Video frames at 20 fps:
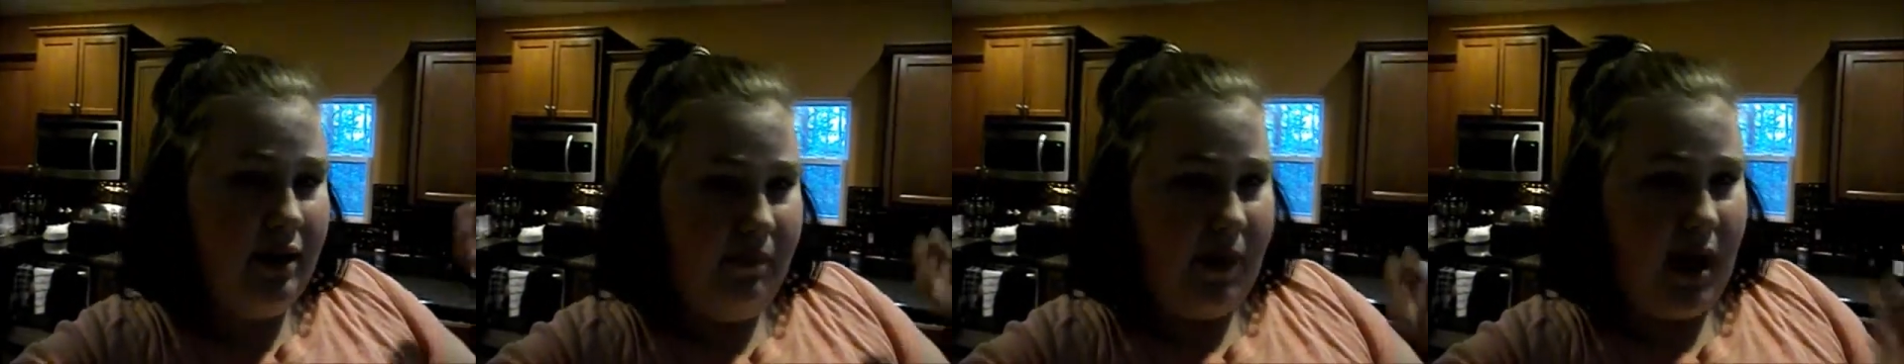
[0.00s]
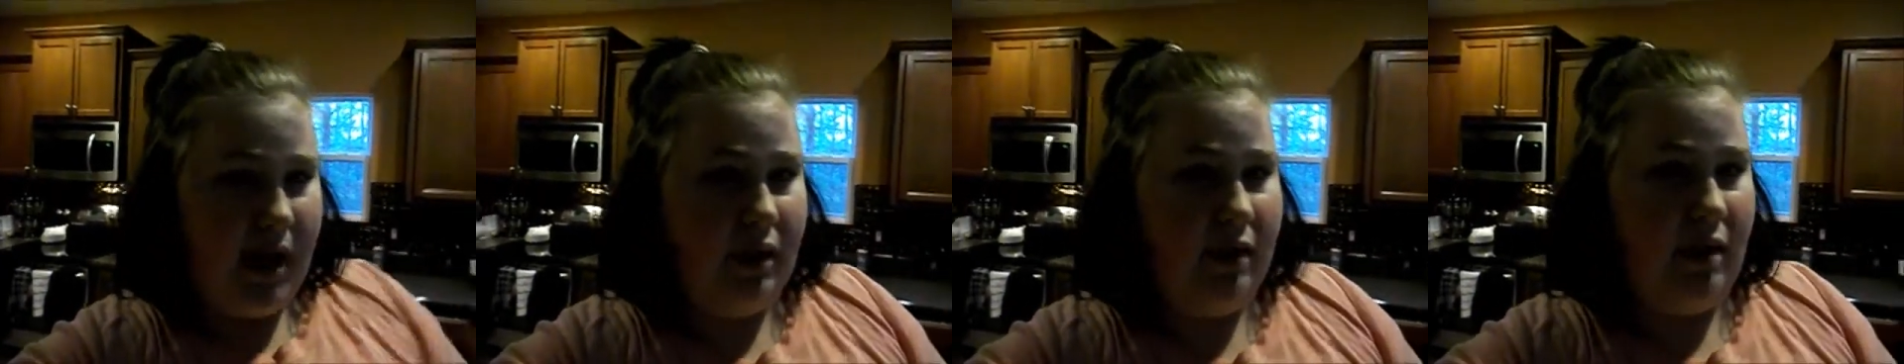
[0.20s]

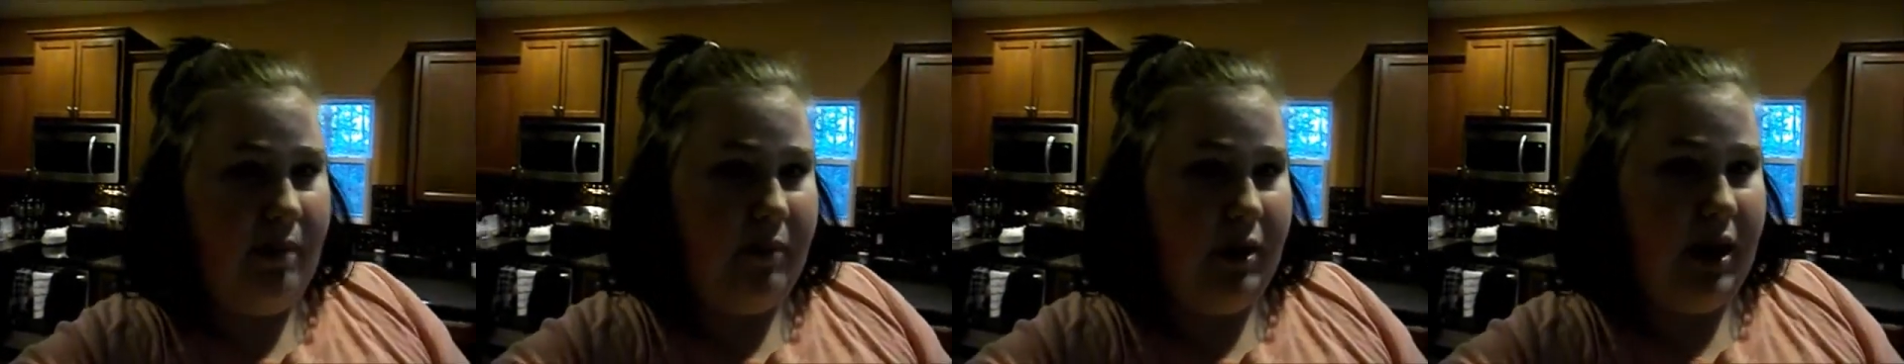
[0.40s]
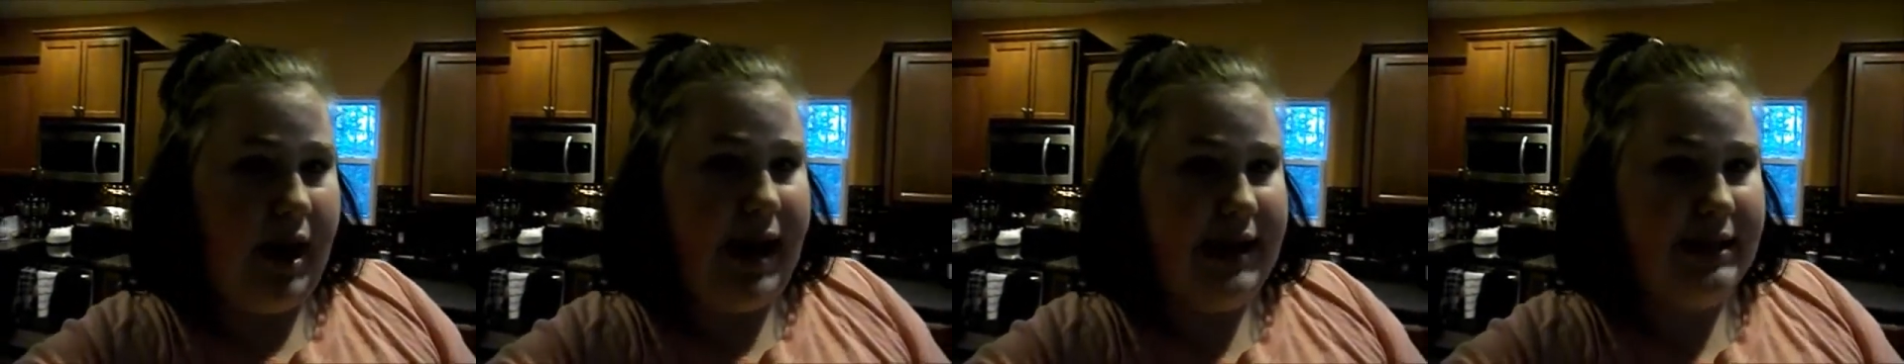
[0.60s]
bottom
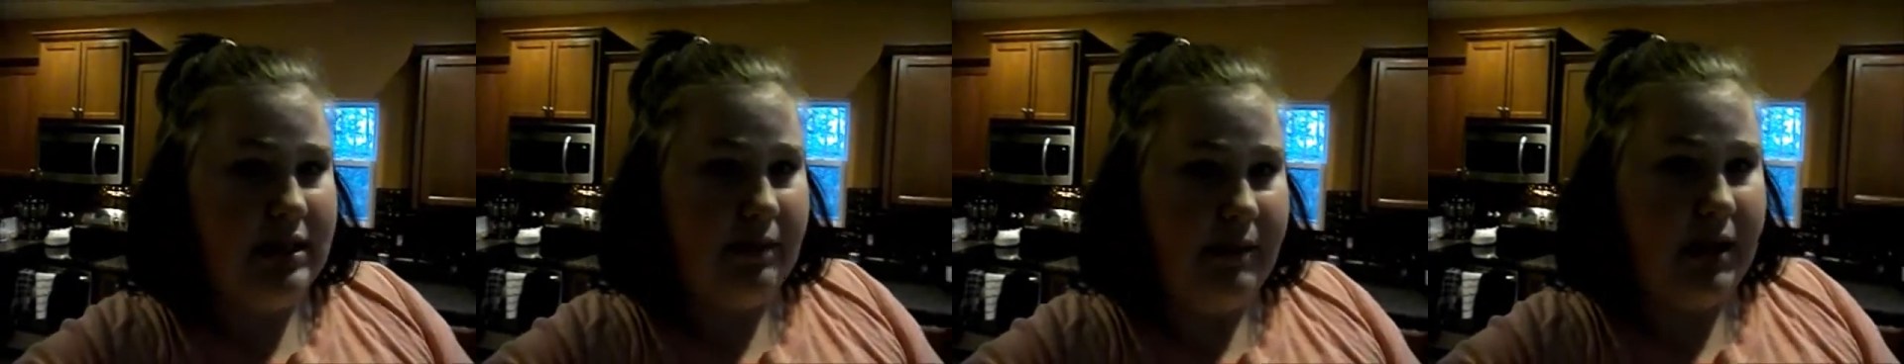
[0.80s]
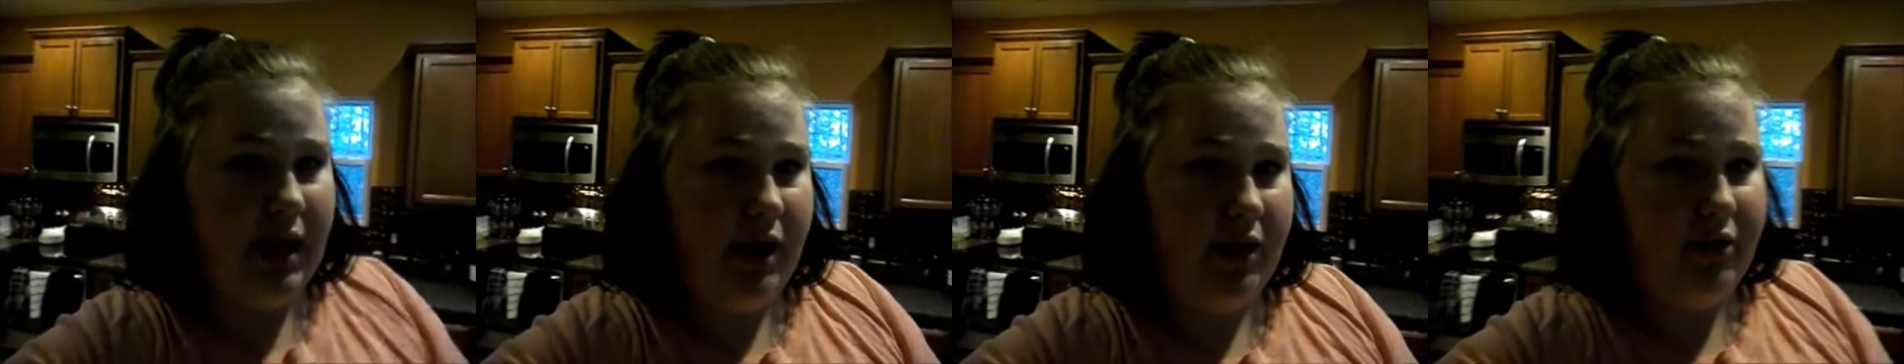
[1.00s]
number has
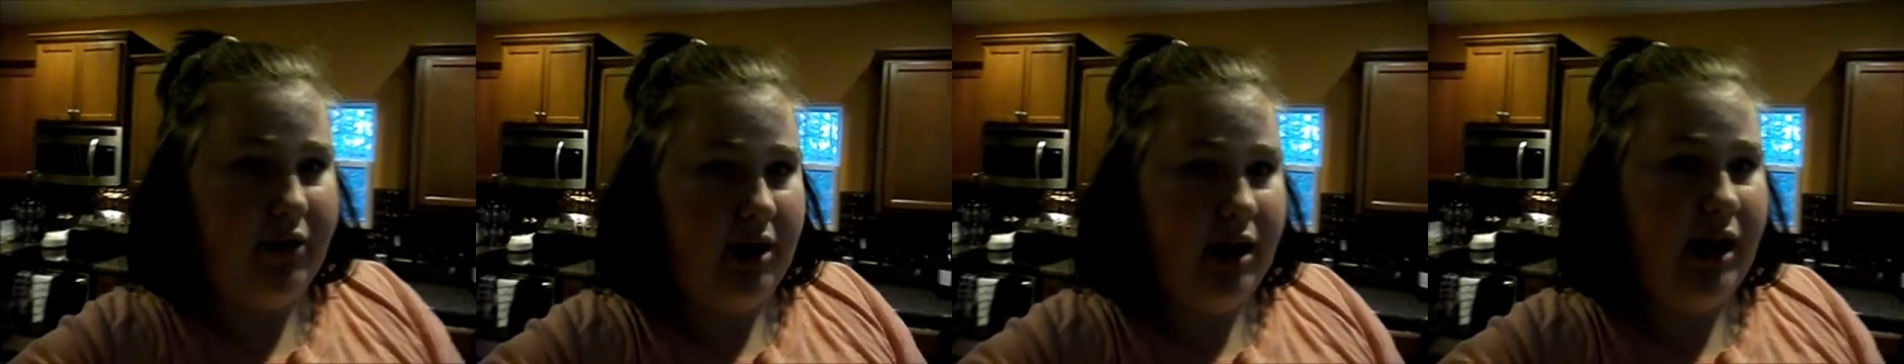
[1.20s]
to be under